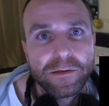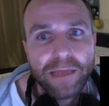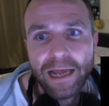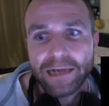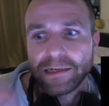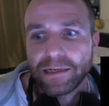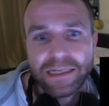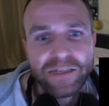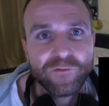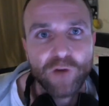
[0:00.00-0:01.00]
then
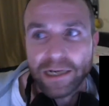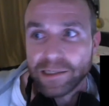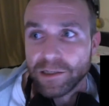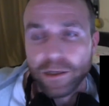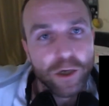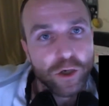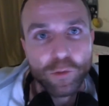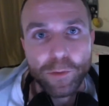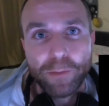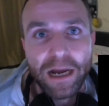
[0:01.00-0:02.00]
his friends are
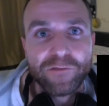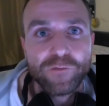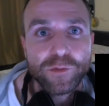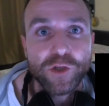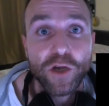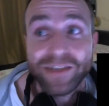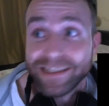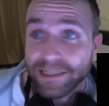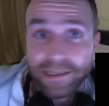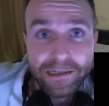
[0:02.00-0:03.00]
coming back from
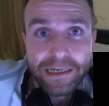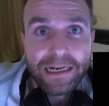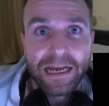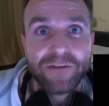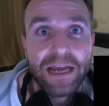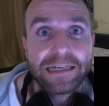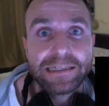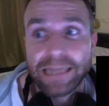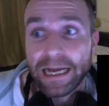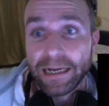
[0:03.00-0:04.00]
service in
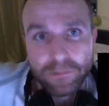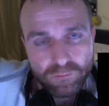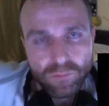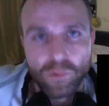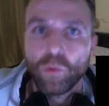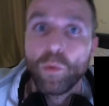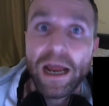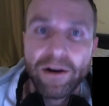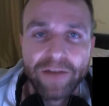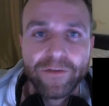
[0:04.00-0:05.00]
Afghanistan,
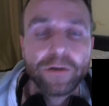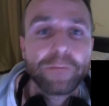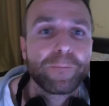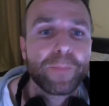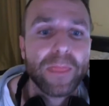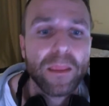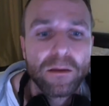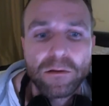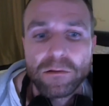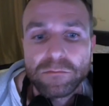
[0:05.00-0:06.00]
wherever,
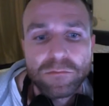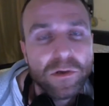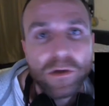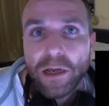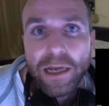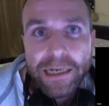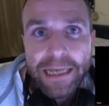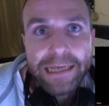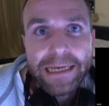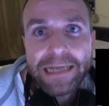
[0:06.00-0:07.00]
and
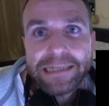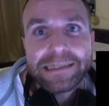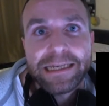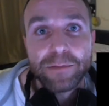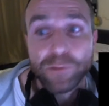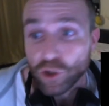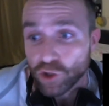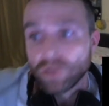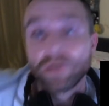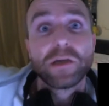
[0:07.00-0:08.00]
he ain't getting to see him
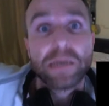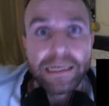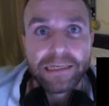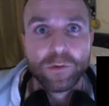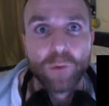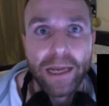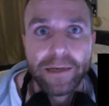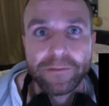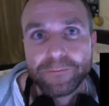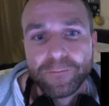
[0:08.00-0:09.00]
because he's away.